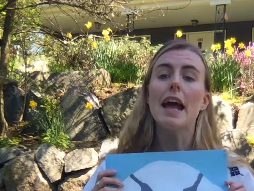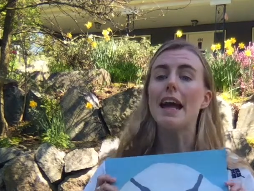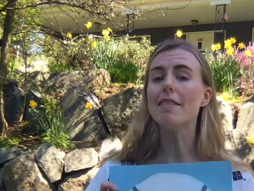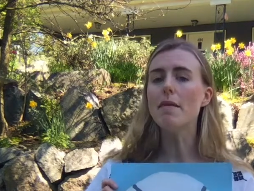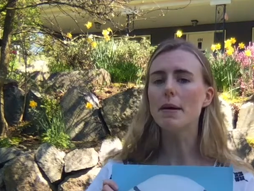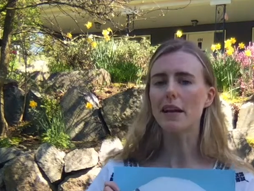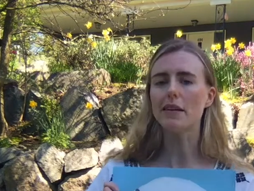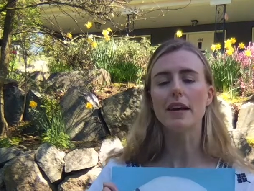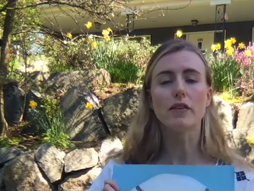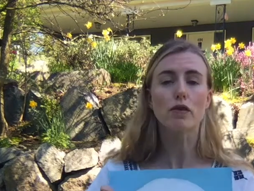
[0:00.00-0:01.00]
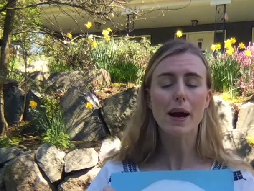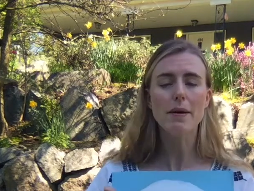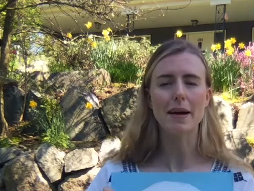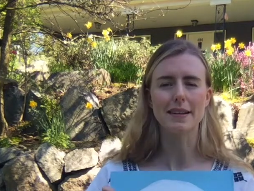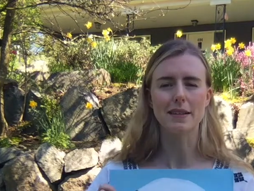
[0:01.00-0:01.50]
In the middle is grey
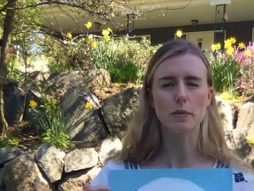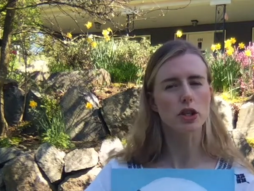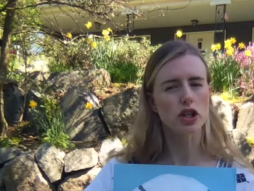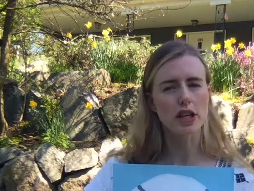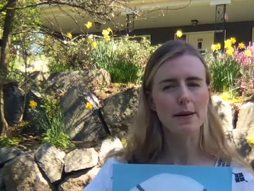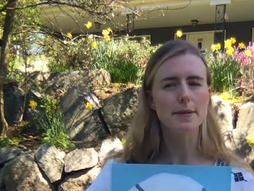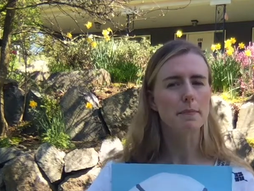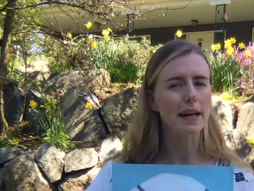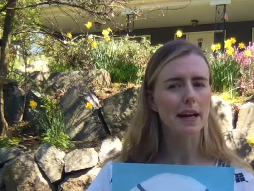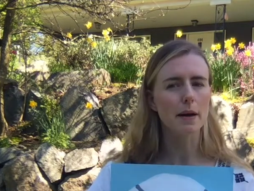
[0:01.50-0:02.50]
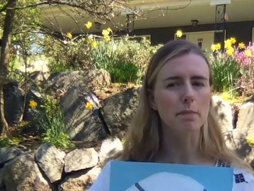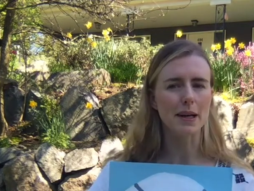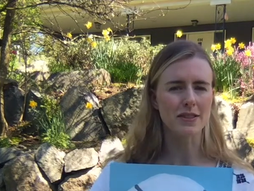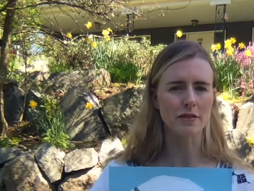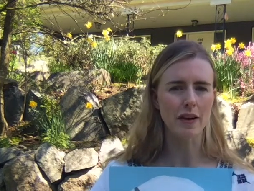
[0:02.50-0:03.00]
matter, which is shaped a bit like a
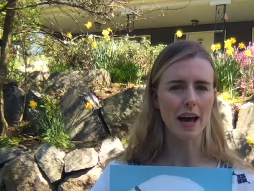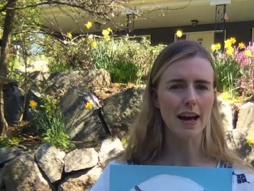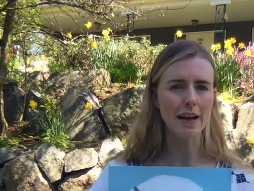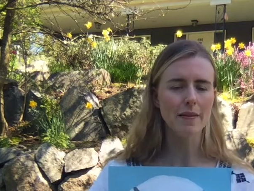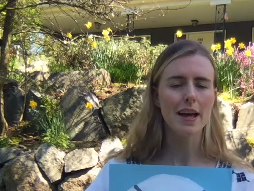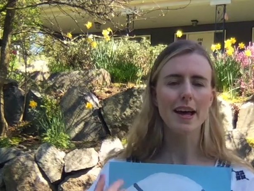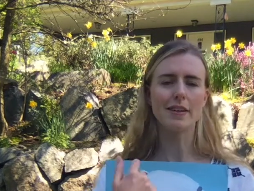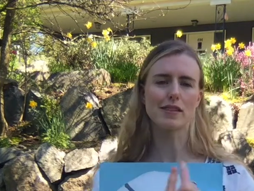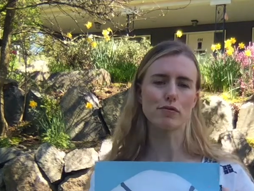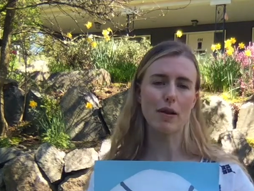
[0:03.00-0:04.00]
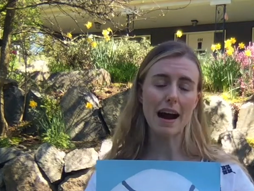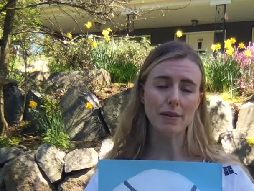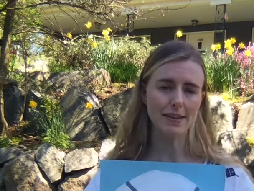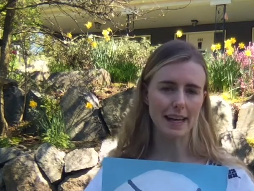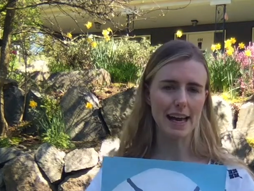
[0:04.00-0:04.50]
butterfly, and
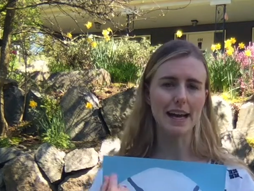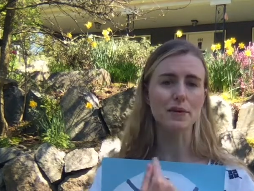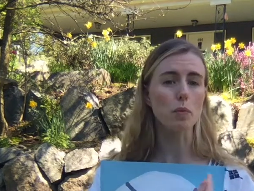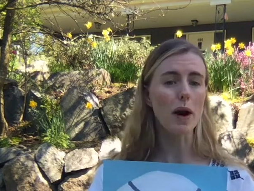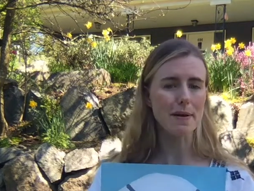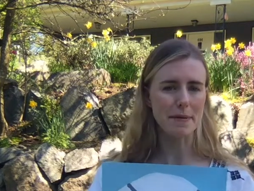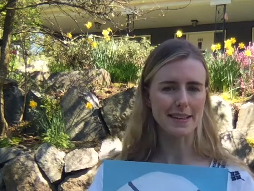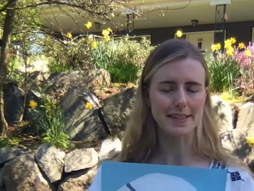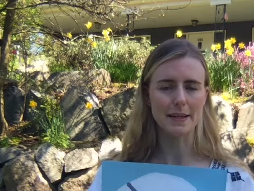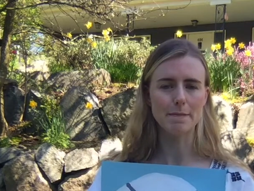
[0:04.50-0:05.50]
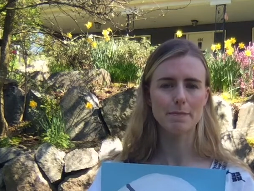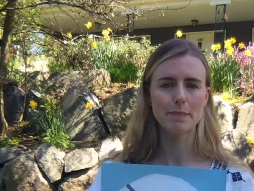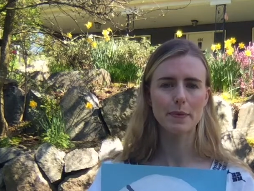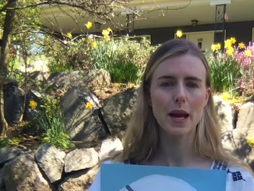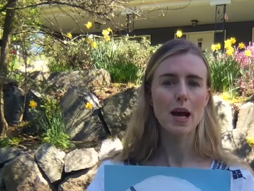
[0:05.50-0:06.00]
surrounding it is white matter.
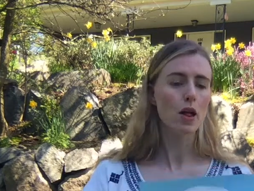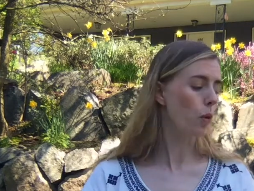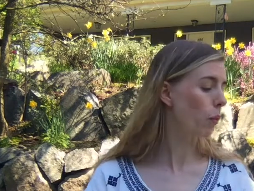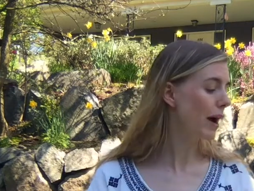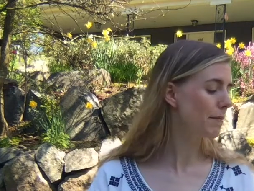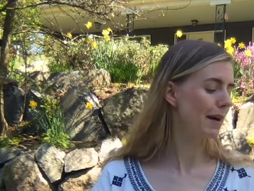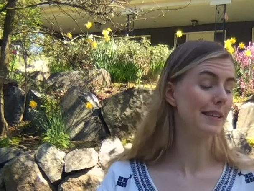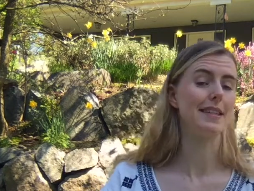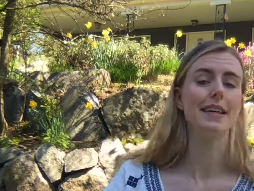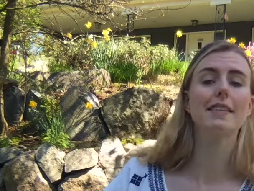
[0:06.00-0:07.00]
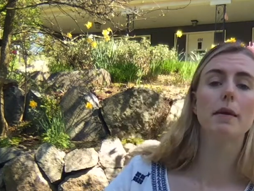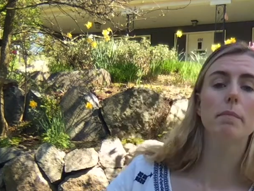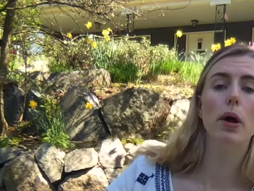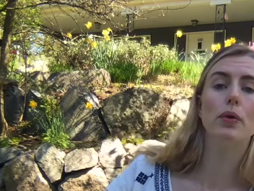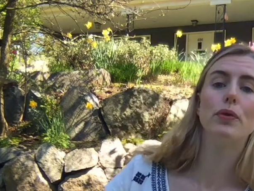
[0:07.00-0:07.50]
The white matter is
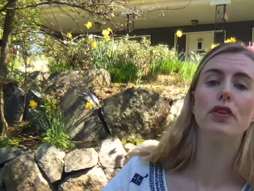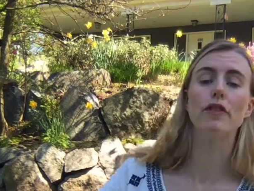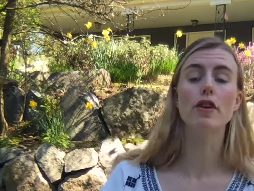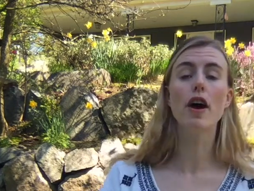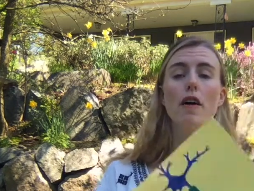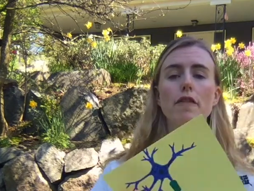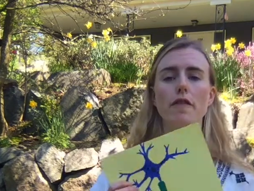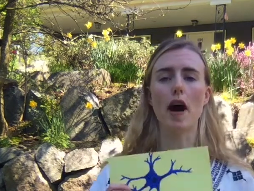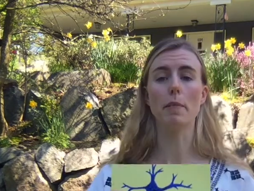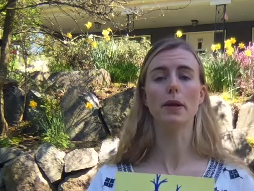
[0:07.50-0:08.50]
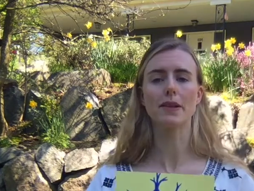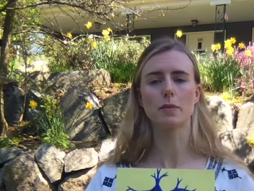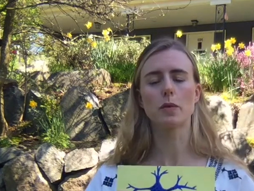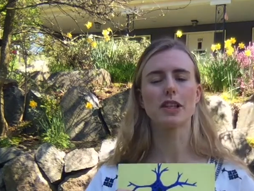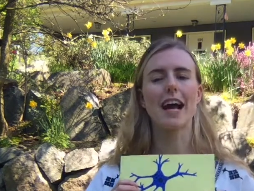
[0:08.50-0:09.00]
composed of nerve fibres,
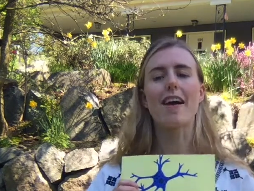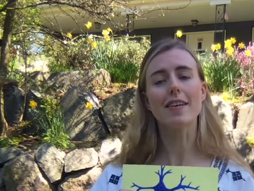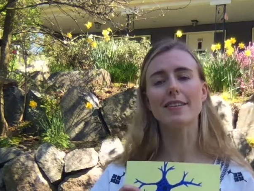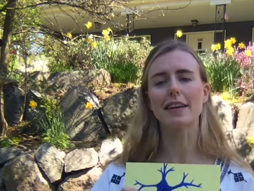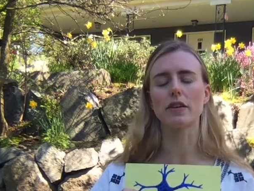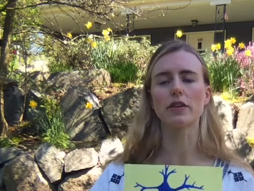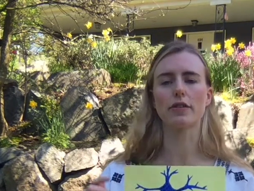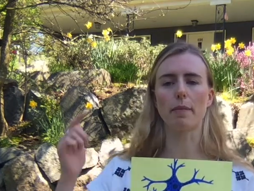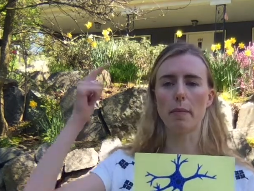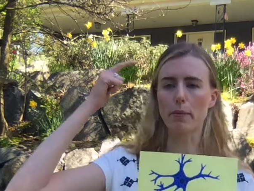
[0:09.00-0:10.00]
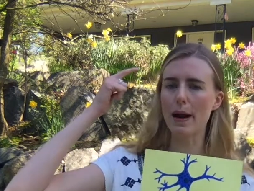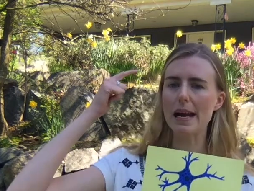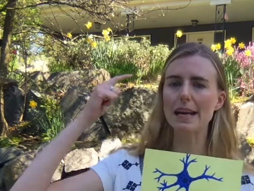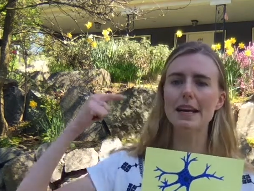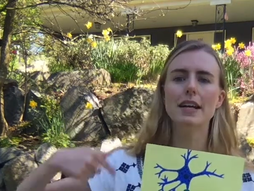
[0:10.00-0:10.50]
which carry signals from the
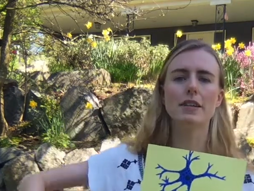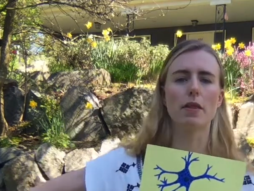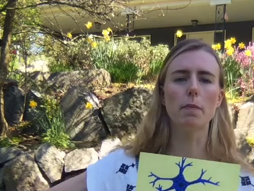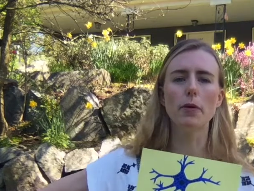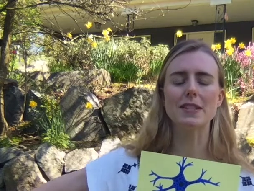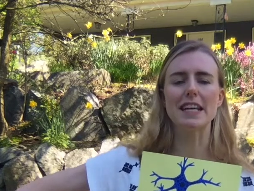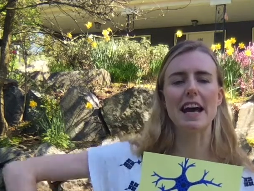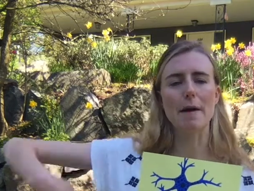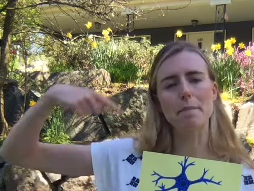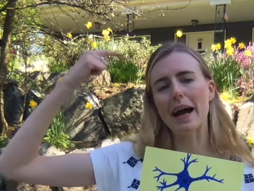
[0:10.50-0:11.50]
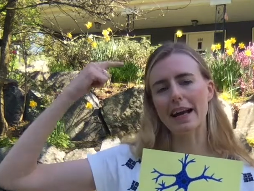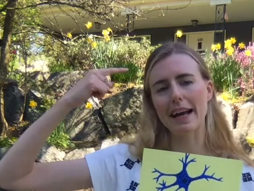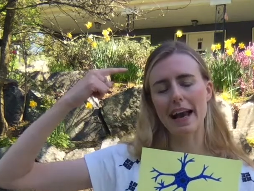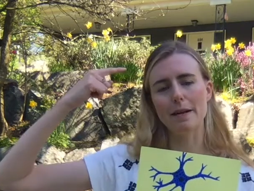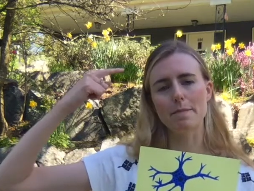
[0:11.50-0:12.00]
brain to the body and back
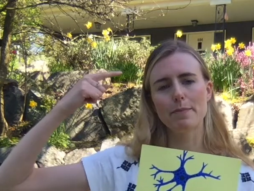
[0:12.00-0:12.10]
again.